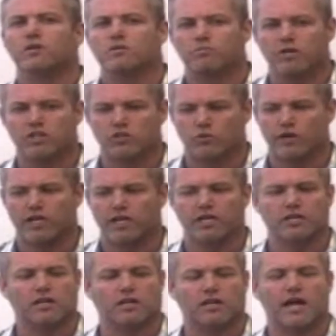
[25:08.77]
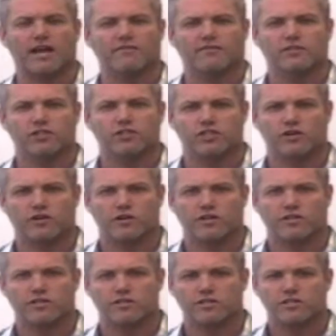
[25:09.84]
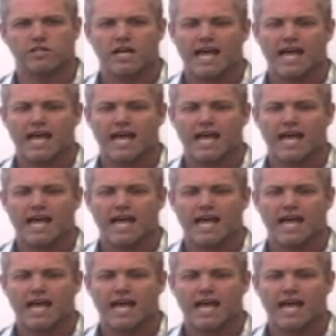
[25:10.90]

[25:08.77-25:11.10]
between life insurance